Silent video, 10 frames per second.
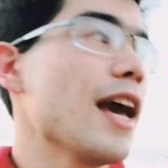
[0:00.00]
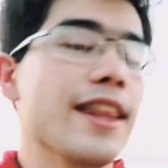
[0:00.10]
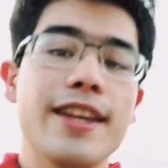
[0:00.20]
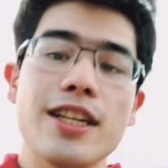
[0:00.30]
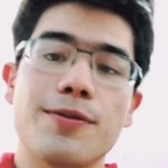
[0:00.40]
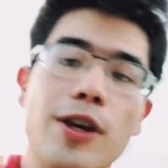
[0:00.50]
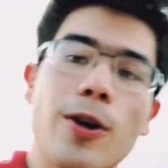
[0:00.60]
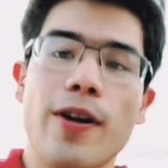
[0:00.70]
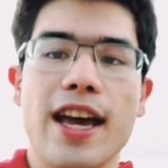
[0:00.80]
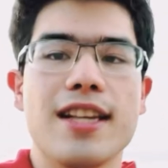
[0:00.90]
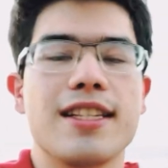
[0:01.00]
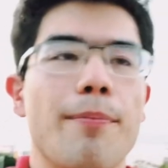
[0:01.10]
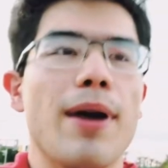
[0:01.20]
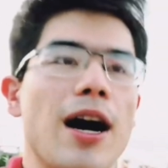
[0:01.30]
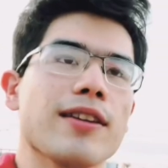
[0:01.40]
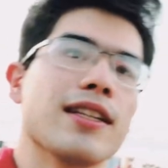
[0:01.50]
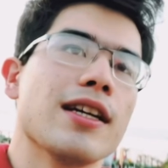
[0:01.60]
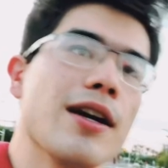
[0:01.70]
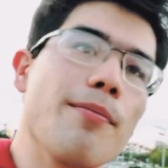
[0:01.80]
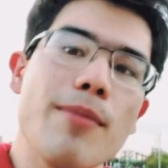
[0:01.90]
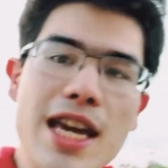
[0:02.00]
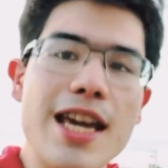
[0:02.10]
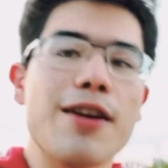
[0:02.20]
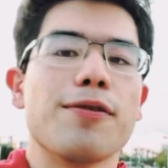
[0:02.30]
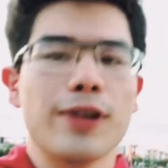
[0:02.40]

And this video is about me